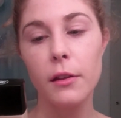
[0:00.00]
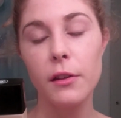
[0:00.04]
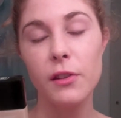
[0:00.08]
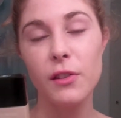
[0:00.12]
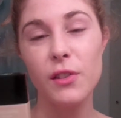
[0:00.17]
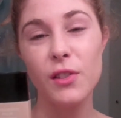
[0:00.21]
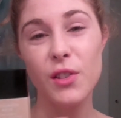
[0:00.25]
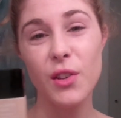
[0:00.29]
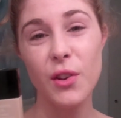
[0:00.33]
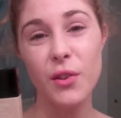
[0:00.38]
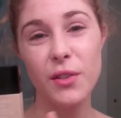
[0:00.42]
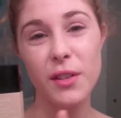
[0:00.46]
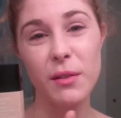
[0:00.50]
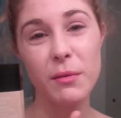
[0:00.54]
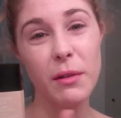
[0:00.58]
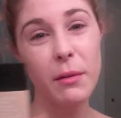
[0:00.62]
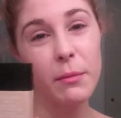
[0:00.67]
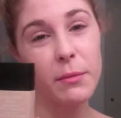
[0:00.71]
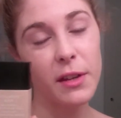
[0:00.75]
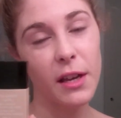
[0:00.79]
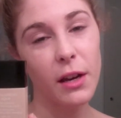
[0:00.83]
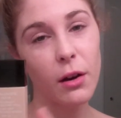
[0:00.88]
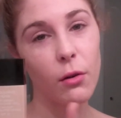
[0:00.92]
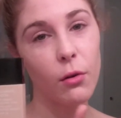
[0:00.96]
So
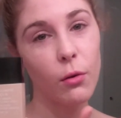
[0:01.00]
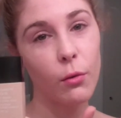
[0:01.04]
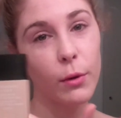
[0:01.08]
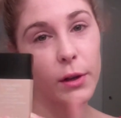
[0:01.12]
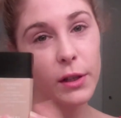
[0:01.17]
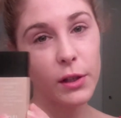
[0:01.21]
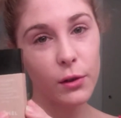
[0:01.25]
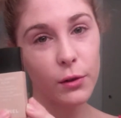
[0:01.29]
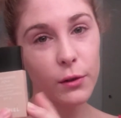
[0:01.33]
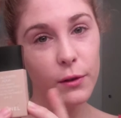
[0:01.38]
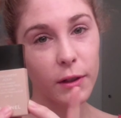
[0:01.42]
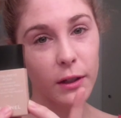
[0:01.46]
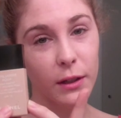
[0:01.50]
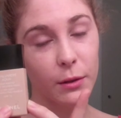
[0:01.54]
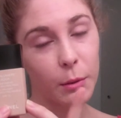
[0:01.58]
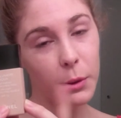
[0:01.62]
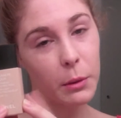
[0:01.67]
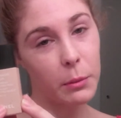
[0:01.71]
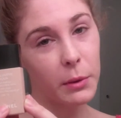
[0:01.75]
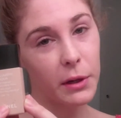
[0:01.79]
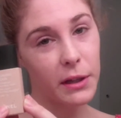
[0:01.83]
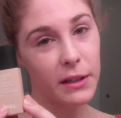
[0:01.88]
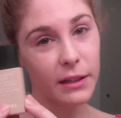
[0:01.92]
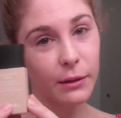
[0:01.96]
sometimes I don't always use this
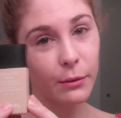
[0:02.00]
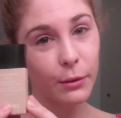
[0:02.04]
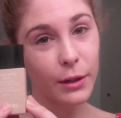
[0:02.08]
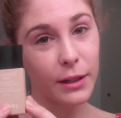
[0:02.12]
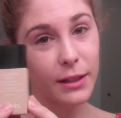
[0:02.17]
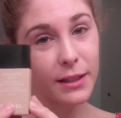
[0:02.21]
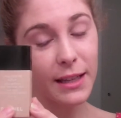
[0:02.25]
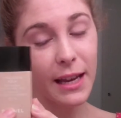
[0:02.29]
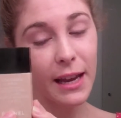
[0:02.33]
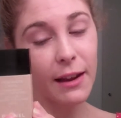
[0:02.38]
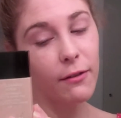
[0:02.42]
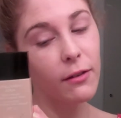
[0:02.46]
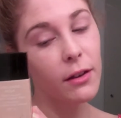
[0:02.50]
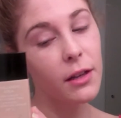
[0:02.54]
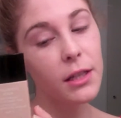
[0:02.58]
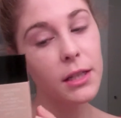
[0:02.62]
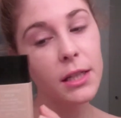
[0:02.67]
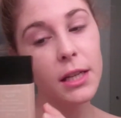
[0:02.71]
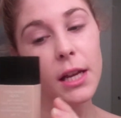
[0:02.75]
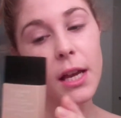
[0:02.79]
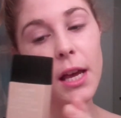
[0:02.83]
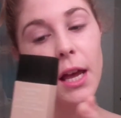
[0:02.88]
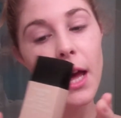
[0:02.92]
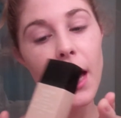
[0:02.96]
one because I want to save
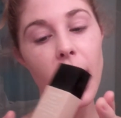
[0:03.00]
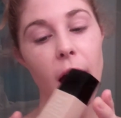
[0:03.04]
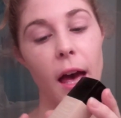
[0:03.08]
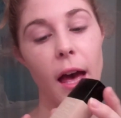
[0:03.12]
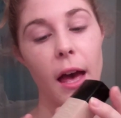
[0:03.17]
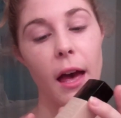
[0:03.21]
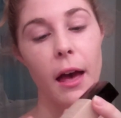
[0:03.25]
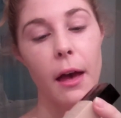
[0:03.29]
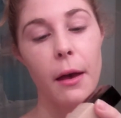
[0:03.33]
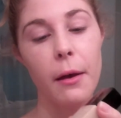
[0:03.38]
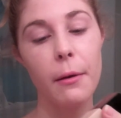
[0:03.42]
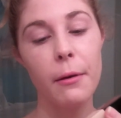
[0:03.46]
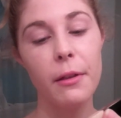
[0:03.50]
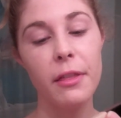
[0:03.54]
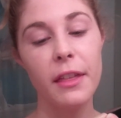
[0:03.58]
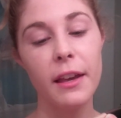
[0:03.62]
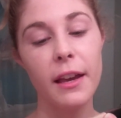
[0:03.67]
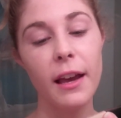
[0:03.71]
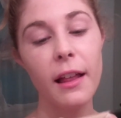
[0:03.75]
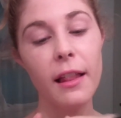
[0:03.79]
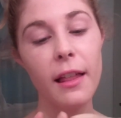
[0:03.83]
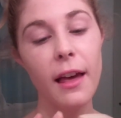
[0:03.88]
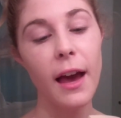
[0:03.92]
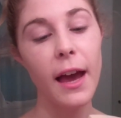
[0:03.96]
it. The
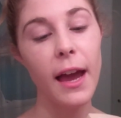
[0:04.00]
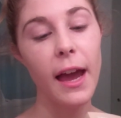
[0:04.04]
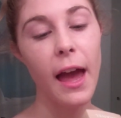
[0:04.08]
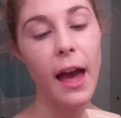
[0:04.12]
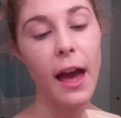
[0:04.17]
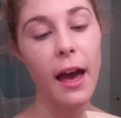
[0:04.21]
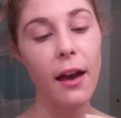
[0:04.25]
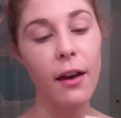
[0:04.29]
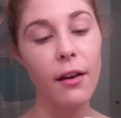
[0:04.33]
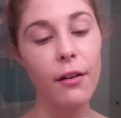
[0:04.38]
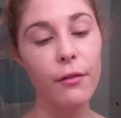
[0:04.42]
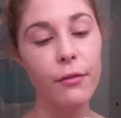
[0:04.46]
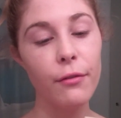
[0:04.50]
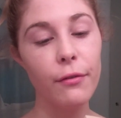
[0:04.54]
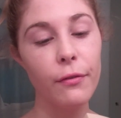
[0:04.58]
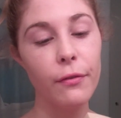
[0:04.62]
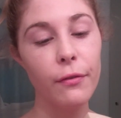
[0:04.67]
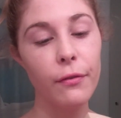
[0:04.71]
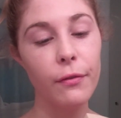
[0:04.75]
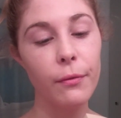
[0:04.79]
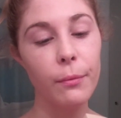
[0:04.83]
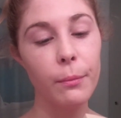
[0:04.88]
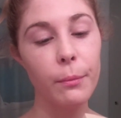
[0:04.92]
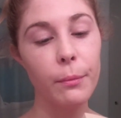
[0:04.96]
color I
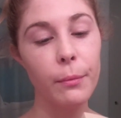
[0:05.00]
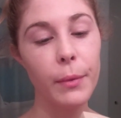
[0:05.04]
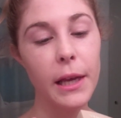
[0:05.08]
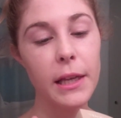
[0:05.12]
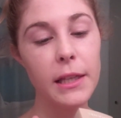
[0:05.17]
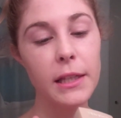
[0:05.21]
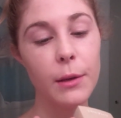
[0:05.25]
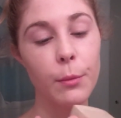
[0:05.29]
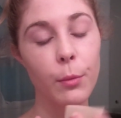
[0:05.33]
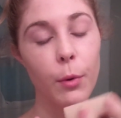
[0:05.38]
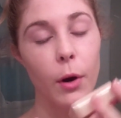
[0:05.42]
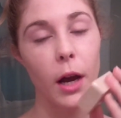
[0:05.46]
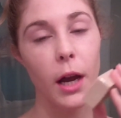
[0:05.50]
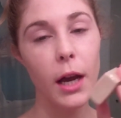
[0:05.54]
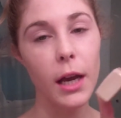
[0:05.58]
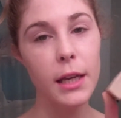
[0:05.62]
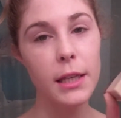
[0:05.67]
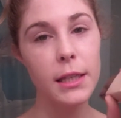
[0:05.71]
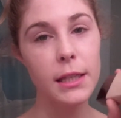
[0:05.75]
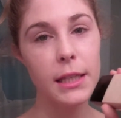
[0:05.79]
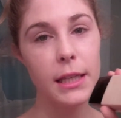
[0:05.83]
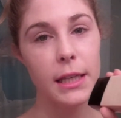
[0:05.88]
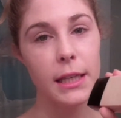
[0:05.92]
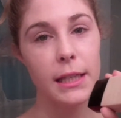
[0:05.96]
have, big
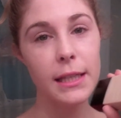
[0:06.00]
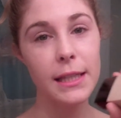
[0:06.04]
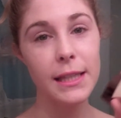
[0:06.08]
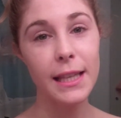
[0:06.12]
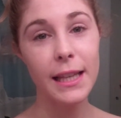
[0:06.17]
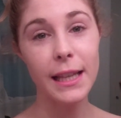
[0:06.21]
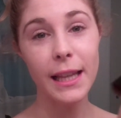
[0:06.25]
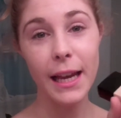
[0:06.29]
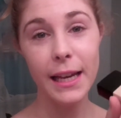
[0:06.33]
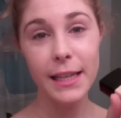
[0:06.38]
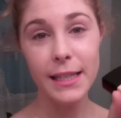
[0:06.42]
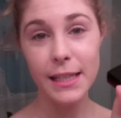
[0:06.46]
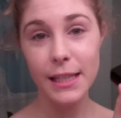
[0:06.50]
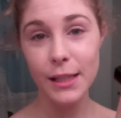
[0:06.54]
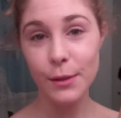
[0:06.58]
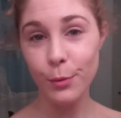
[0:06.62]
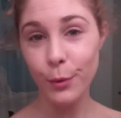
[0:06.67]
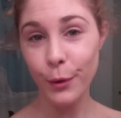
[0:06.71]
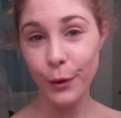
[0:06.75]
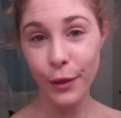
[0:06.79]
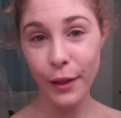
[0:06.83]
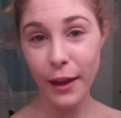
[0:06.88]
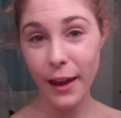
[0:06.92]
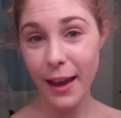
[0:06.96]
surprise, is the lightest
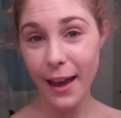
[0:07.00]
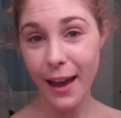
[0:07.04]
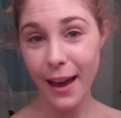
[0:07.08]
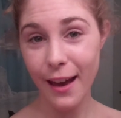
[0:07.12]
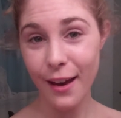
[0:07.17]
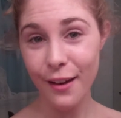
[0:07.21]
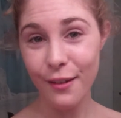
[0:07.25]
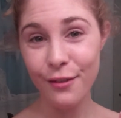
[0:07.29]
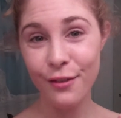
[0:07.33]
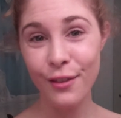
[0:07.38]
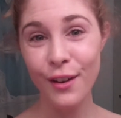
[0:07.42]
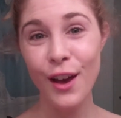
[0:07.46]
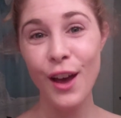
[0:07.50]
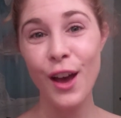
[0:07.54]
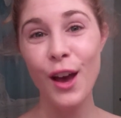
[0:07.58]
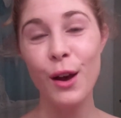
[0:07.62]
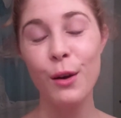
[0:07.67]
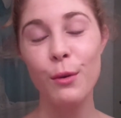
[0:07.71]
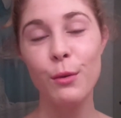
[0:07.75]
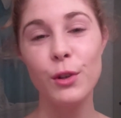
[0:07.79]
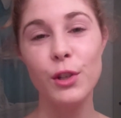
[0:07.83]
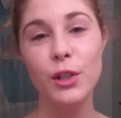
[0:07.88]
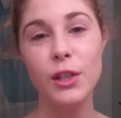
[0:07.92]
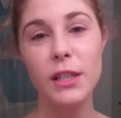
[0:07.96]
one they have,
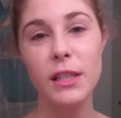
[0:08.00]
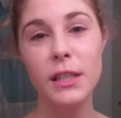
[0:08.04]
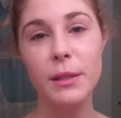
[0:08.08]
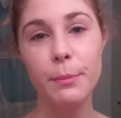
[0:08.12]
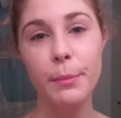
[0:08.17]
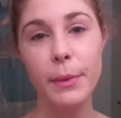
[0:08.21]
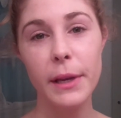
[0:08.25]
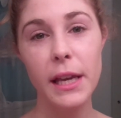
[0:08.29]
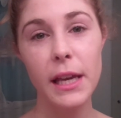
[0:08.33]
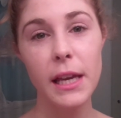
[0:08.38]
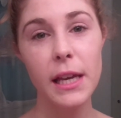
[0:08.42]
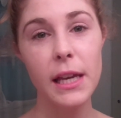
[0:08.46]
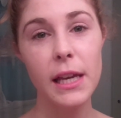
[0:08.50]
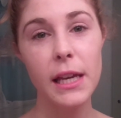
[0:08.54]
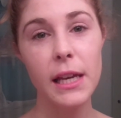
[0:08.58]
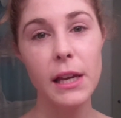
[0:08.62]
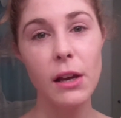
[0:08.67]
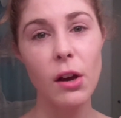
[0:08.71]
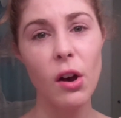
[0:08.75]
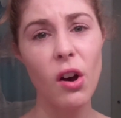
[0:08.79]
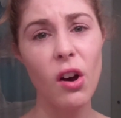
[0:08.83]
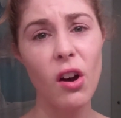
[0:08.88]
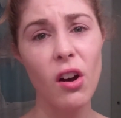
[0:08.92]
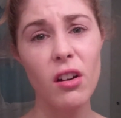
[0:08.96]
which is
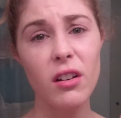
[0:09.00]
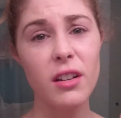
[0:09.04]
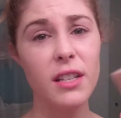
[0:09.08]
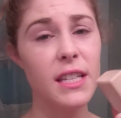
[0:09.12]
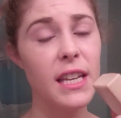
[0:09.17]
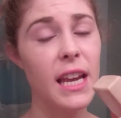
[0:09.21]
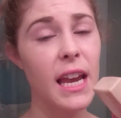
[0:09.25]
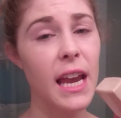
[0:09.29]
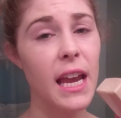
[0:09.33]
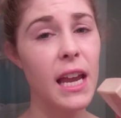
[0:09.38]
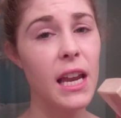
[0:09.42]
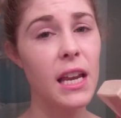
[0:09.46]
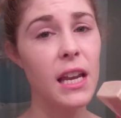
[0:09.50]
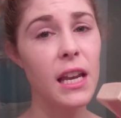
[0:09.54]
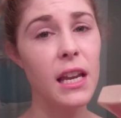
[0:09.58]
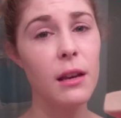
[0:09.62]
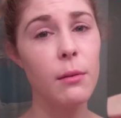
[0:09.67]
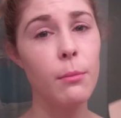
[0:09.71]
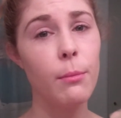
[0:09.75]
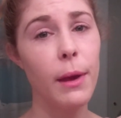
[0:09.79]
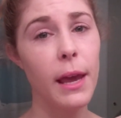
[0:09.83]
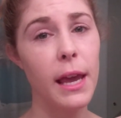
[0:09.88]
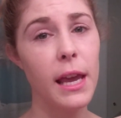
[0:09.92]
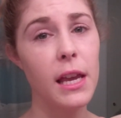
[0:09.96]
BR10
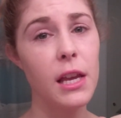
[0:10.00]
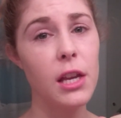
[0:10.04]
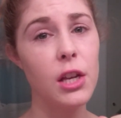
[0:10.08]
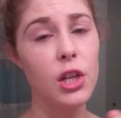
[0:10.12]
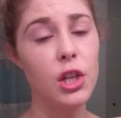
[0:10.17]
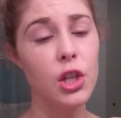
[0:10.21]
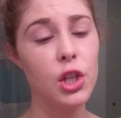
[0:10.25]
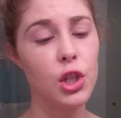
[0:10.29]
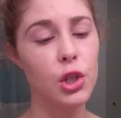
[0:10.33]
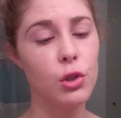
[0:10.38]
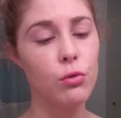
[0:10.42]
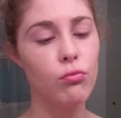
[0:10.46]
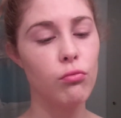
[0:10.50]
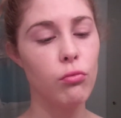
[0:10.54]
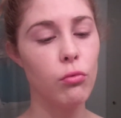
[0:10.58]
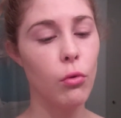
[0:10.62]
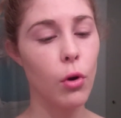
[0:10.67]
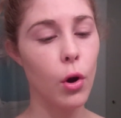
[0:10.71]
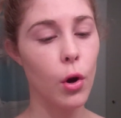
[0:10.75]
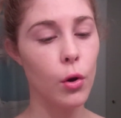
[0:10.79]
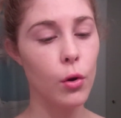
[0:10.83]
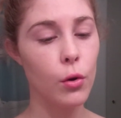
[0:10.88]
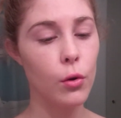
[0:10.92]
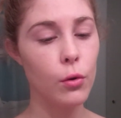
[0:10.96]
in Beige
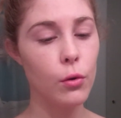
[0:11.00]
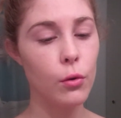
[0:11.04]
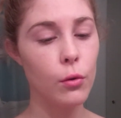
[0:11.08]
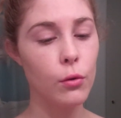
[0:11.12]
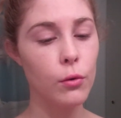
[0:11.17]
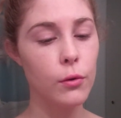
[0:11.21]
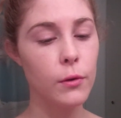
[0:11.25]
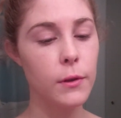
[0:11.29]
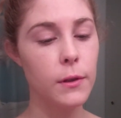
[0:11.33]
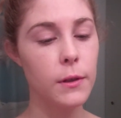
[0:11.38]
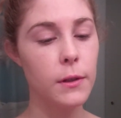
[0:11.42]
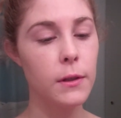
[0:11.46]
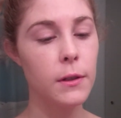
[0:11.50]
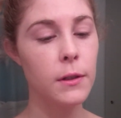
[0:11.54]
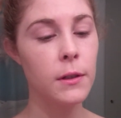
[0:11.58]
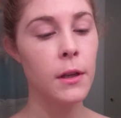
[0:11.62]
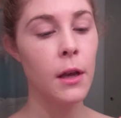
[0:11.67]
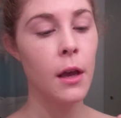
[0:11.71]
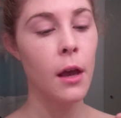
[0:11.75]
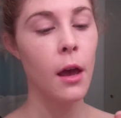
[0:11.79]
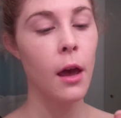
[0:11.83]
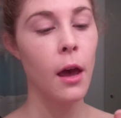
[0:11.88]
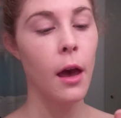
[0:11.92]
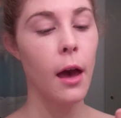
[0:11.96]
Rose.
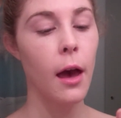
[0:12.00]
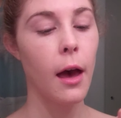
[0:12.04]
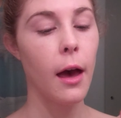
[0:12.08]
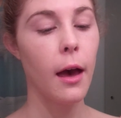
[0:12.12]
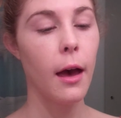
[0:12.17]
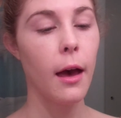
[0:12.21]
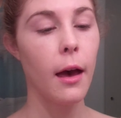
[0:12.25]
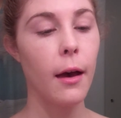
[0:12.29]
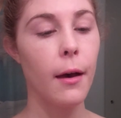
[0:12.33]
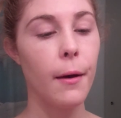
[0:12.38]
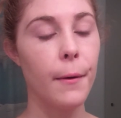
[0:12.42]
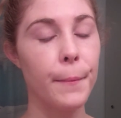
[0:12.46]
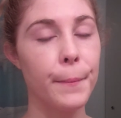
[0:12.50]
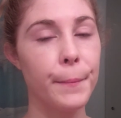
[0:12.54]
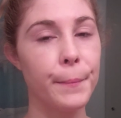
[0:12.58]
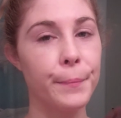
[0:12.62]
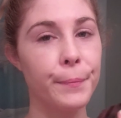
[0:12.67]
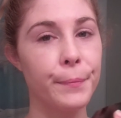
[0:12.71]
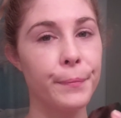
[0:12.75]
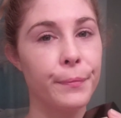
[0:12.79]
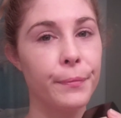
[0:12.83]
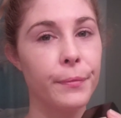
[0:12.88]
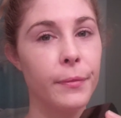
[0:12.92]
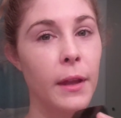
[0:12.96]

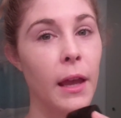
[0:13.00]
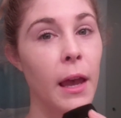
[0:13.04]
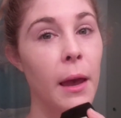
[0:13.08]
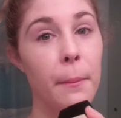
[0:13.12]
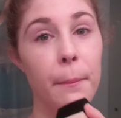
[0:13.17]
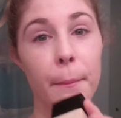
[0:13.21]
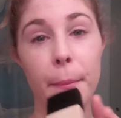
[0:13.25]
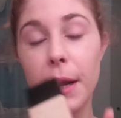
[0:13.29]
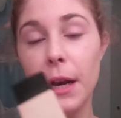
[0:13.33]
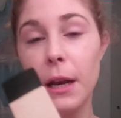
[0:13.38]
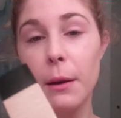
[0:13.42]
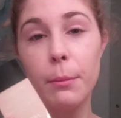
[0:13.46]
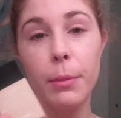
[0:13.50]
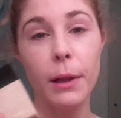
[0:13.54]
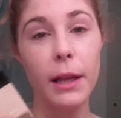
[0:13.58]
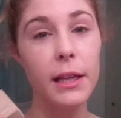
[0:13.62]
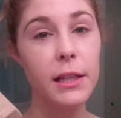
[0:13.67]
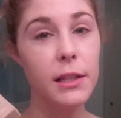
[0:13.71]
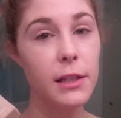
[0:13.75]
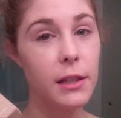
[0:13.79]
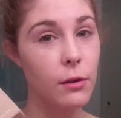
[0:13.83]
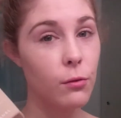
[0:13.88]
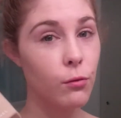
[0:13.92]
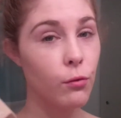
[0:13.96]
But it
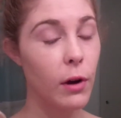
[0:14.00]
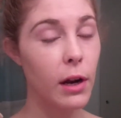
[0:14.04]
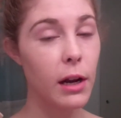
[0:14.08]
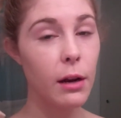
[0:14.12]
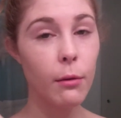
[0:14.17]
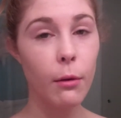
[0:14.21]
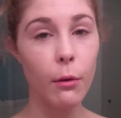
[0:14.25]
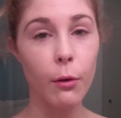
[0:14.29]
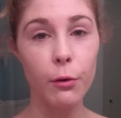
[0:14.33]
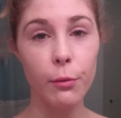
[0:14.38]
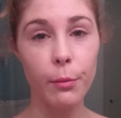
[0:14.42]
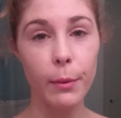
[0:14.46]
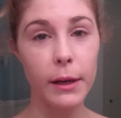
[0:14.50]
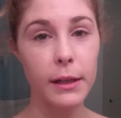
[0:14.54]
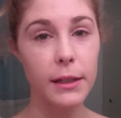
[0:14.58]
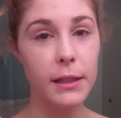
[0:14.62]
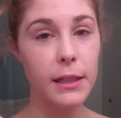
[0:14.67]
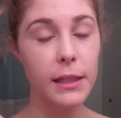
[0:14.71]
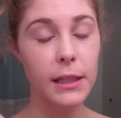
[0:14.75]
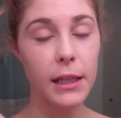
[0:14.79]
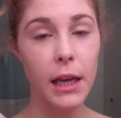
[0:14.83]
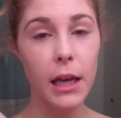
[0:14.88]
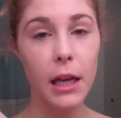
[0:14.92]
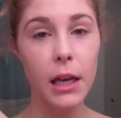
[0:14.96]
blends in really well with my
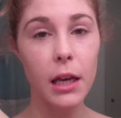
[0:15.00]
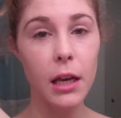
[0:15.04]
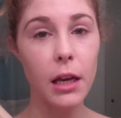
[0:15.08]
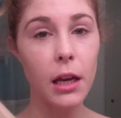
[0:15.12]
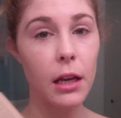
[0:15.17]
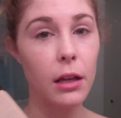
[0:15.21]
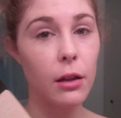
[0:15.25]
skin.